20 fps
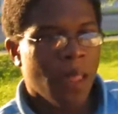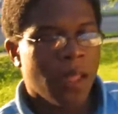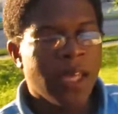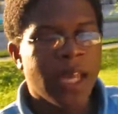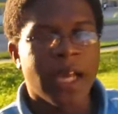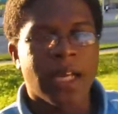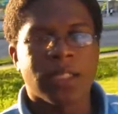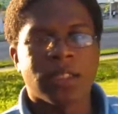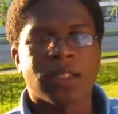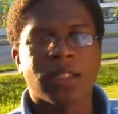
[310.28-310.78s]

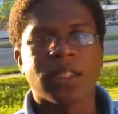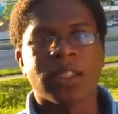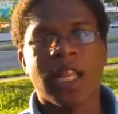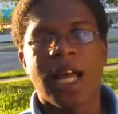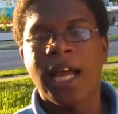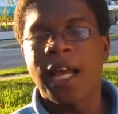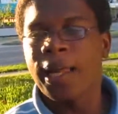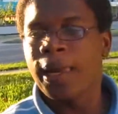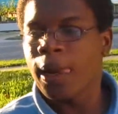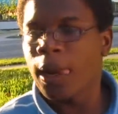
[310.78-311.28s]
Yes, it's
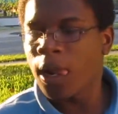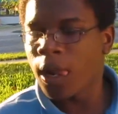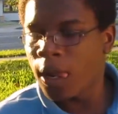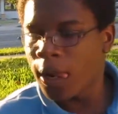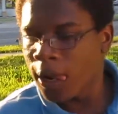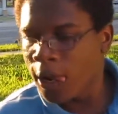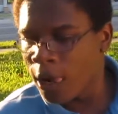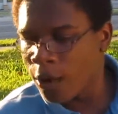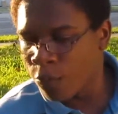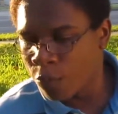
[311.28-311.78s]
like
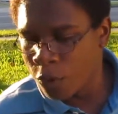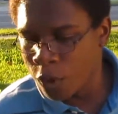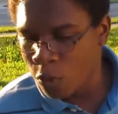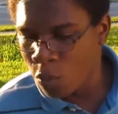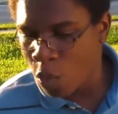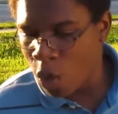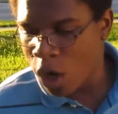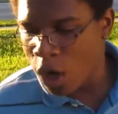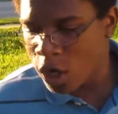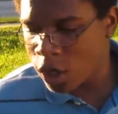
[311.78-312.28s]
if
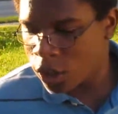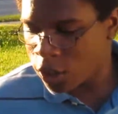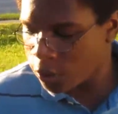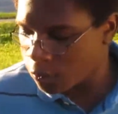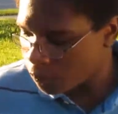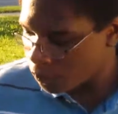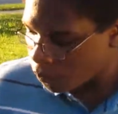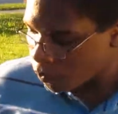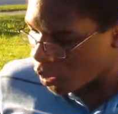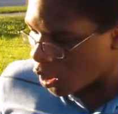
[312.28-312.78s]

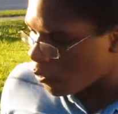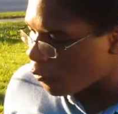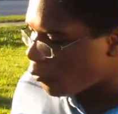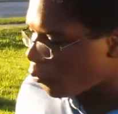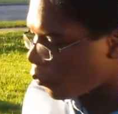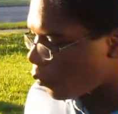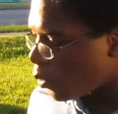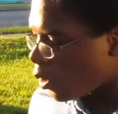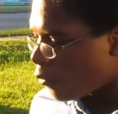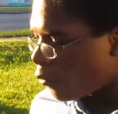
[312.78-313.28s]

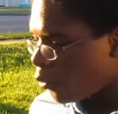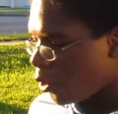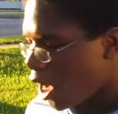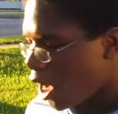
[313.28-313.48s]
we